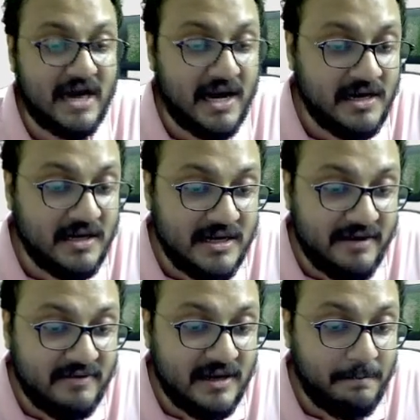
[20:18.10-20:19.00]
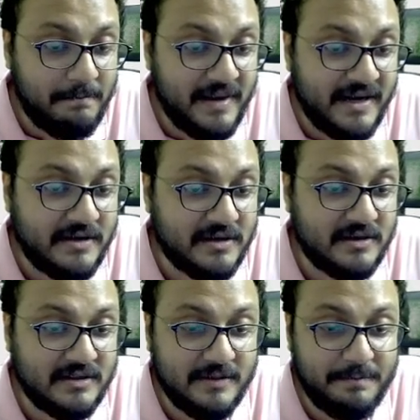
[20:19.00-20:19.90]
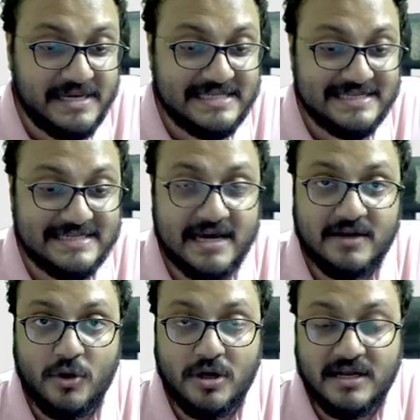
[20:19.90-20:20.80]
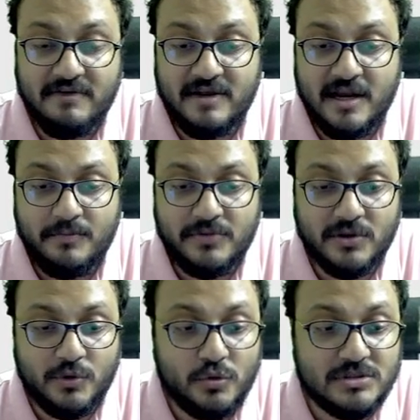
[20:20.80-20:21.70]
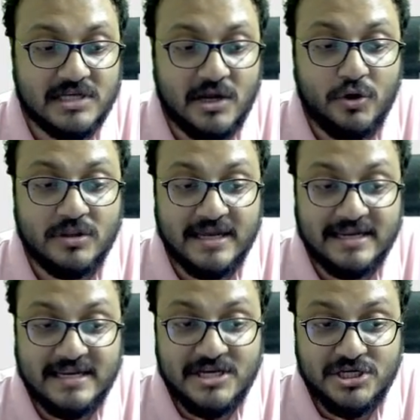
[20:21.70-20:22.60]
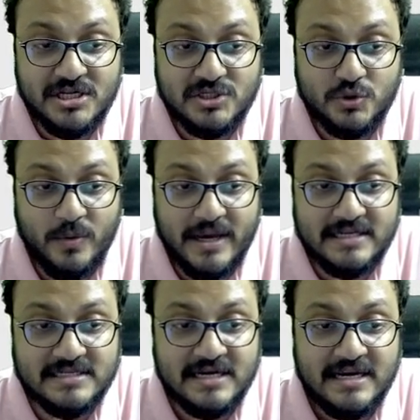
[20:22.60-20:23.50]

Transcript: under development the pieces are not developed the rooks are on their initial squares